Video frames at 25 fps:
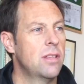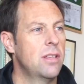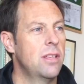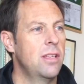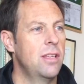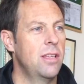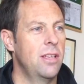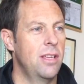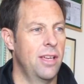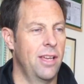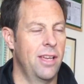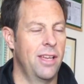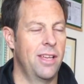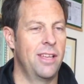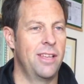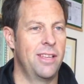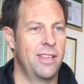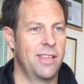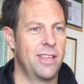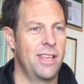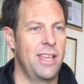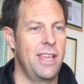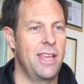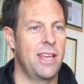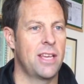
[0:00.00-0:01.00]
Yeah,
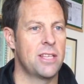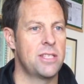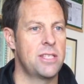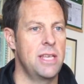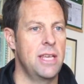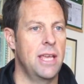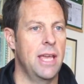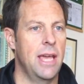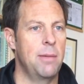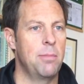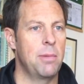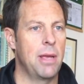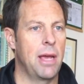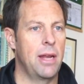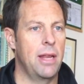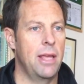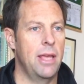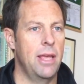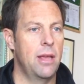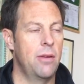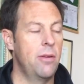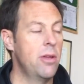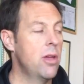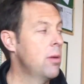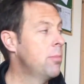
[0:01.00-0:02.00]
because he came down
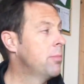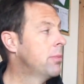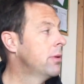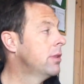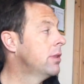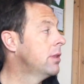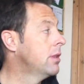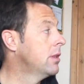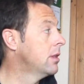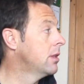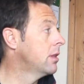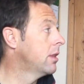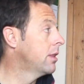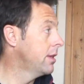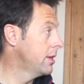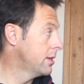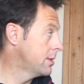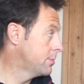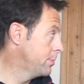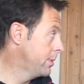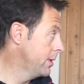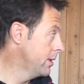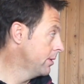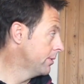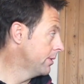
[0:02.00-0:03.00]
here. He opened this
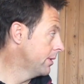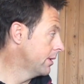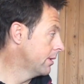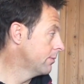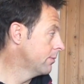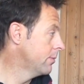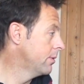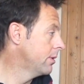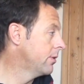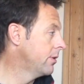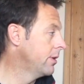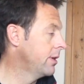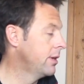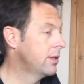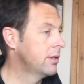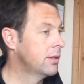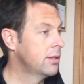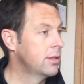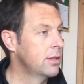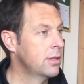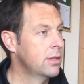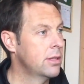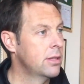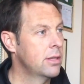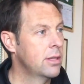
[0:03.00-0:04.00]
building we're in.
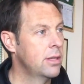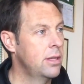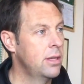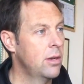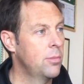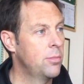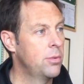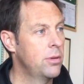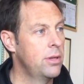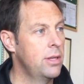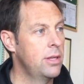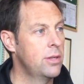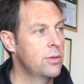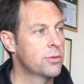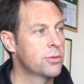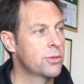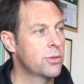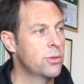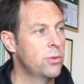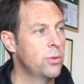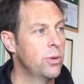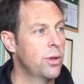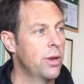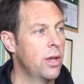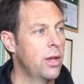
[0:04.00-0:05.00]
He opened indoor
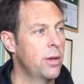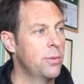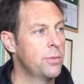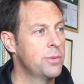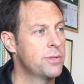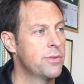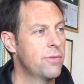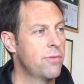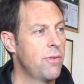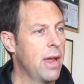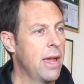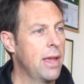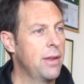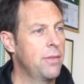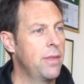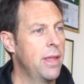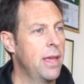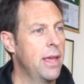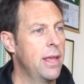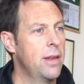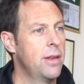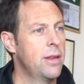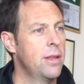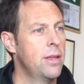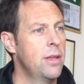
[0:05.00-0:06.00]
school, and I was around
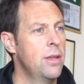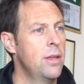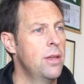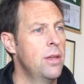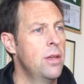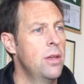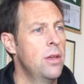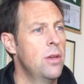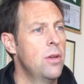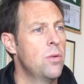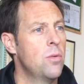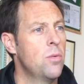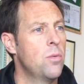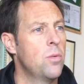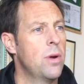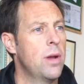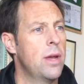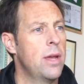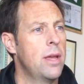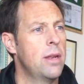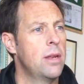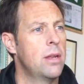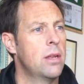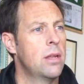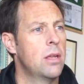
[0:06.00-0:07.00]
then
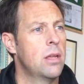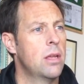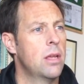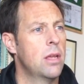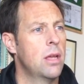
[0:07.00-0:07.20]
when